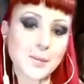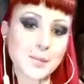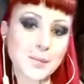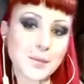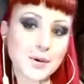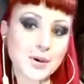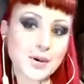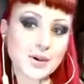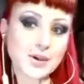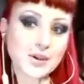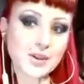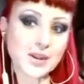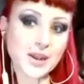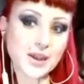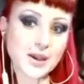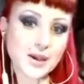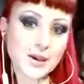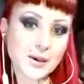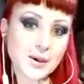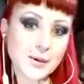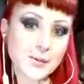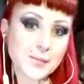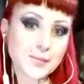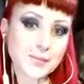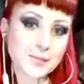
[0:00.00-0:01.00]
But
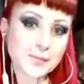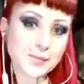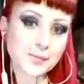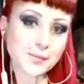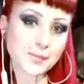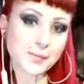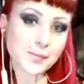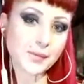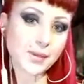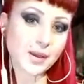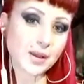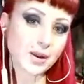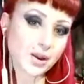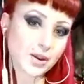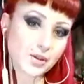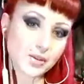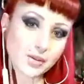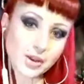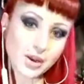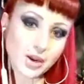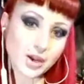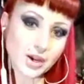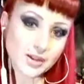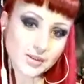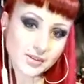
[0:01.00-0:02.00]
a lot of the
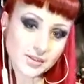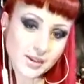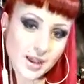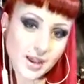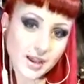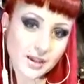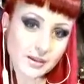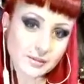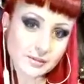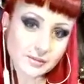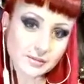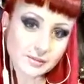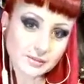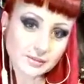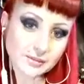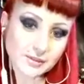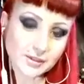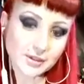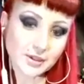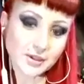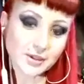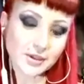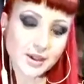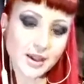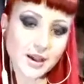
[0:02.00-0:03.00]
clients can't
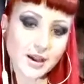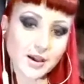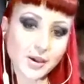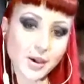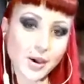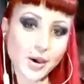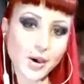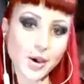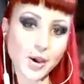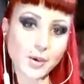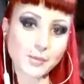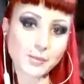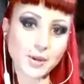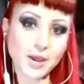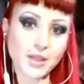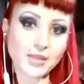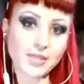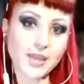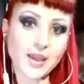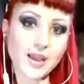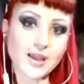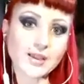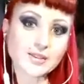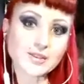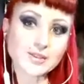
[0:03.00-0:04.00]
go home like
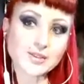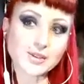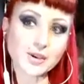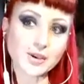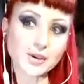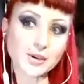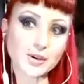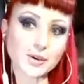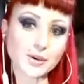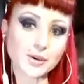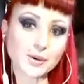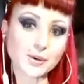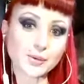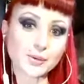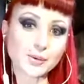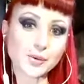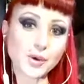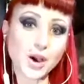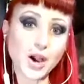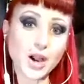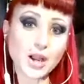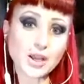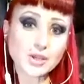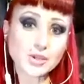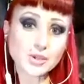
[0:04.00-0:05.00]
that. So
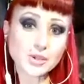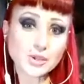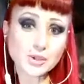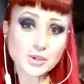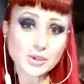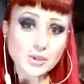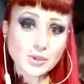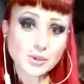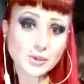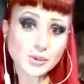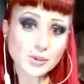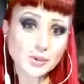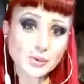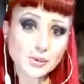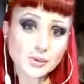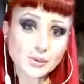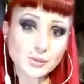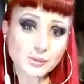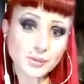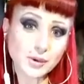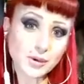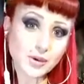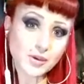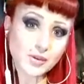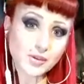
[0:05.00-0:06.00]
I do,
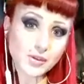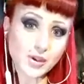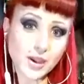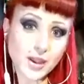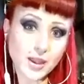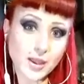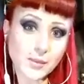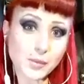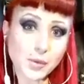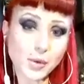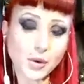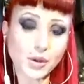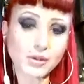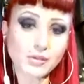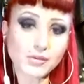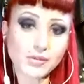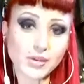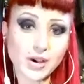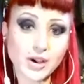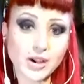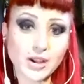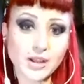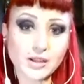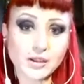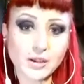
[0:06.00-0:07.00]
because I am
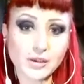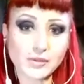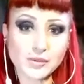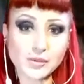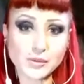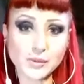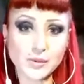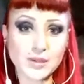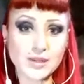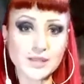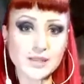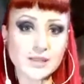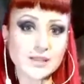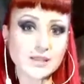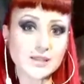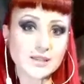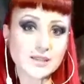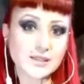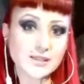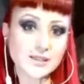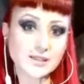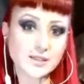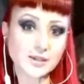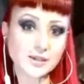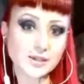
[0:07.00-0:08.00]
qualified over 20
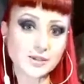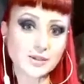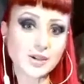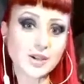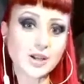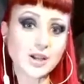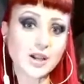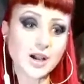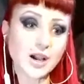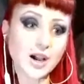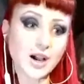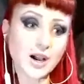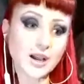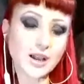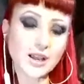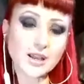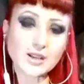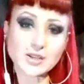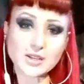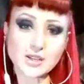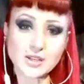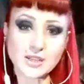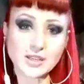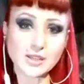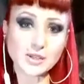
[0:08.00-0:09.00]
years. So I
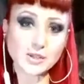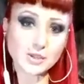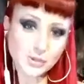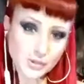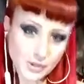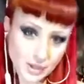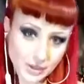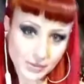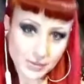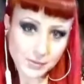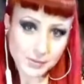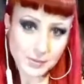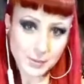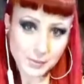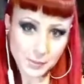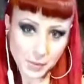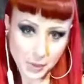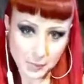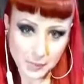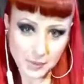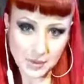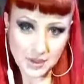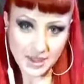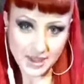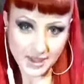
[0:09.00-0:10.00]
actually do give them a
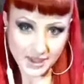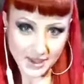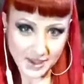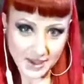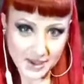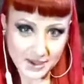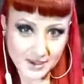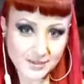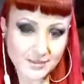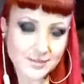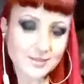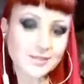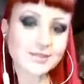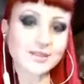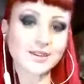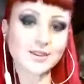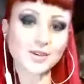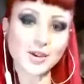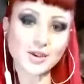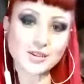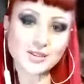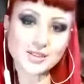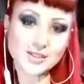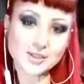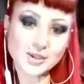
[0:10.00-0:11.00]
proper haircut, a
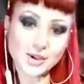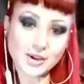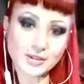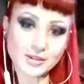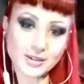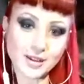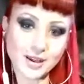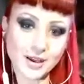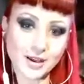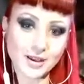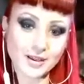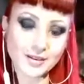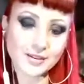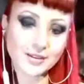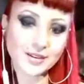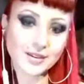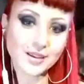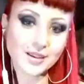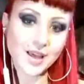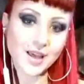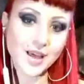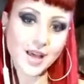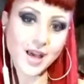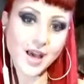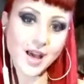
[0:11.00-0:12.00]
nice style cut.
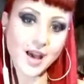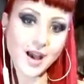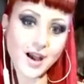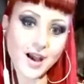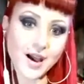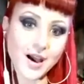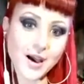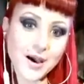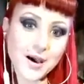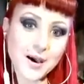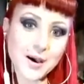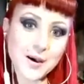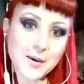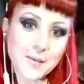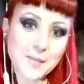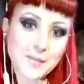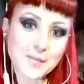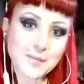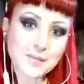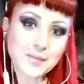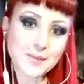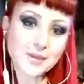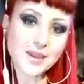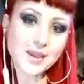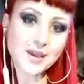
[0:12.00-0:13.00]

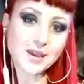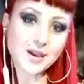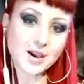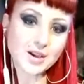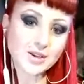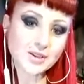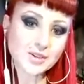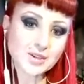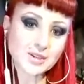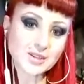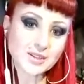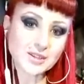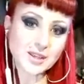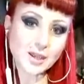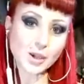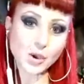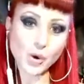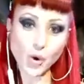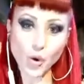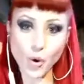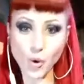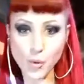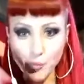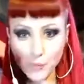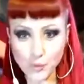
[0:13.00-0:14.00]
But yeah, I just
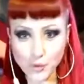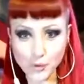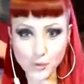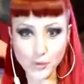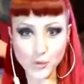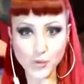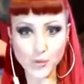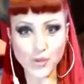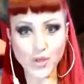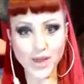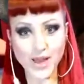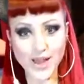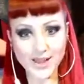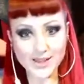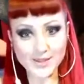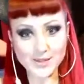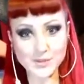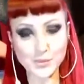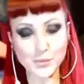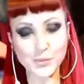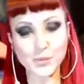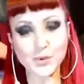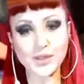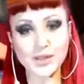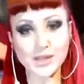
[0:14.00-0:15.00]
incorporate all that
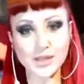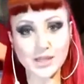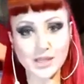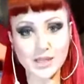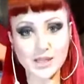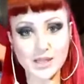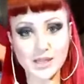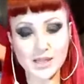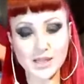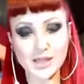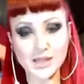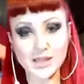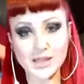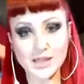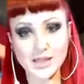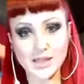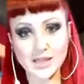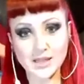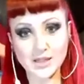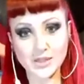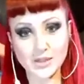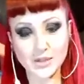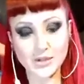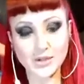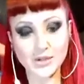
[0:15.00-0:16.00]
with
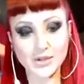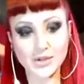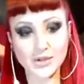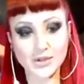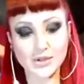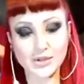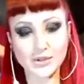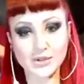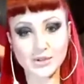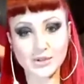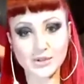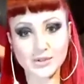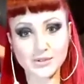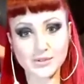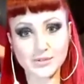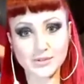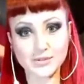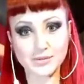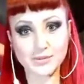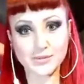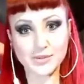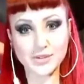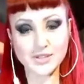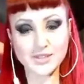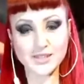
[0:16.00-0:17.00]
the
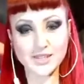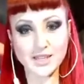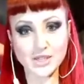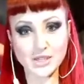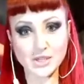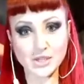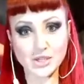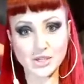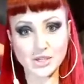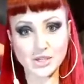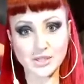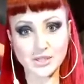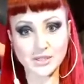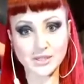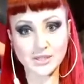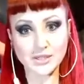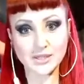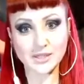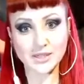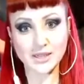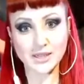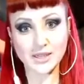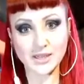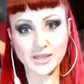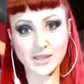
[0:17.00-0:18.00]
session.
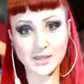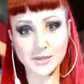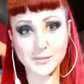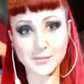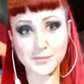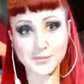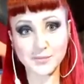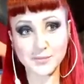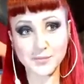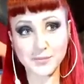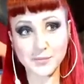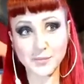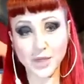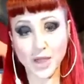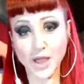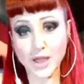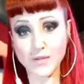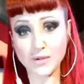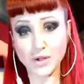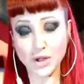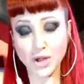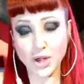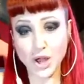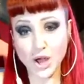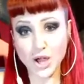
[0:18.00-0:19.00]
I have
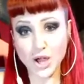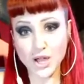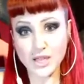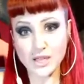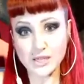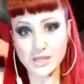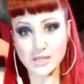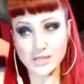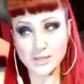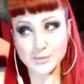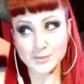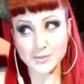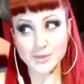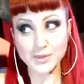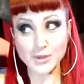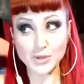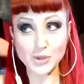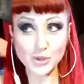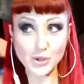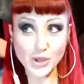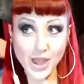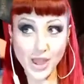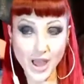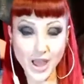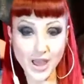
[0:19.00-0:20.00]
a client in
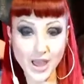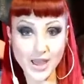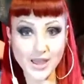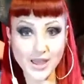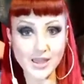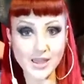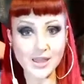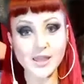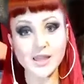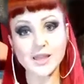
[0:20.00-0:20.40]
the UK.